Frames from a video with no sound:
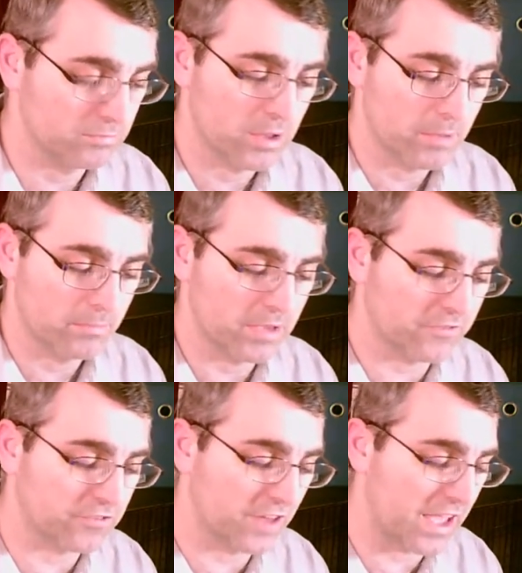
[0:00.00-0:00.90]
B
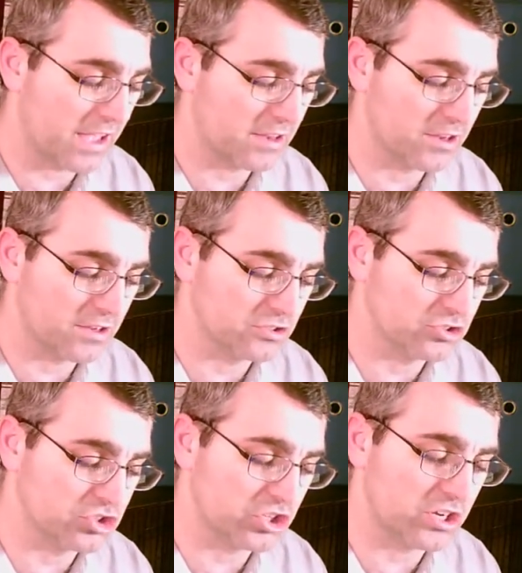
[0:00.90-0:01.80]
flat,
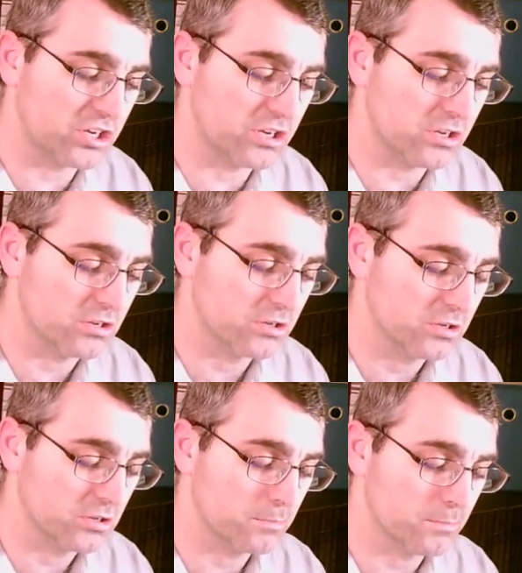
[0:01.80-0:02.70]
G,
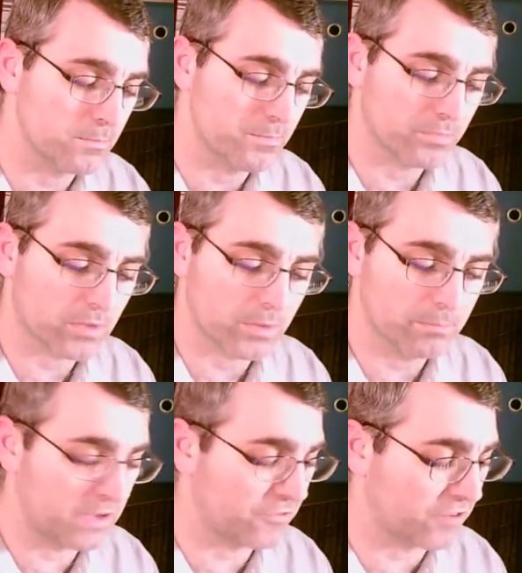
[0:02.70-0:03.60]

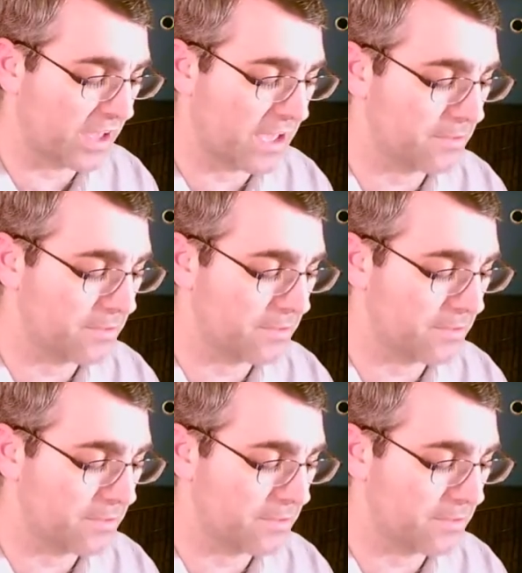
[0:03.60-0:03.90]
B flat,